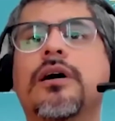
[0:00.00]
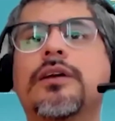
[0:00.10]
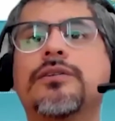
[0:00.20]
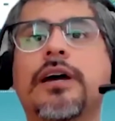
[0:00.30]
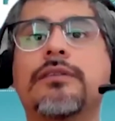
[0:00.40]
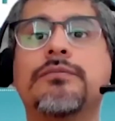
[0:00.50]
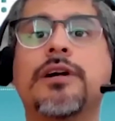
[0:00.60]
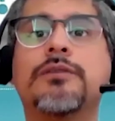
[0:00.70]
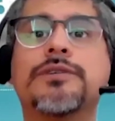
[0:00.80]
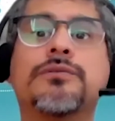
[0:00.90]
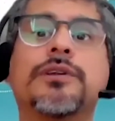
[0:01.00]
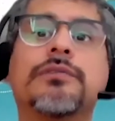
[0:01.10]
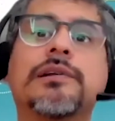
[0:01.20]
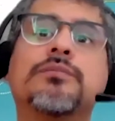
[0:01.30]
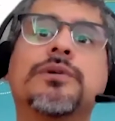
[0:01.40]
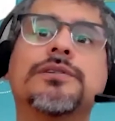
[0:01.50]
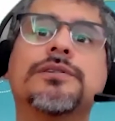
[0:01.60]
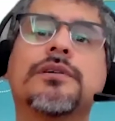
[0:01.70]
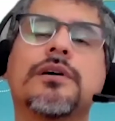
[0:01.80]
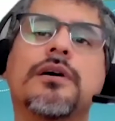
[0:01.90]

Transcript: and to have environments for developers,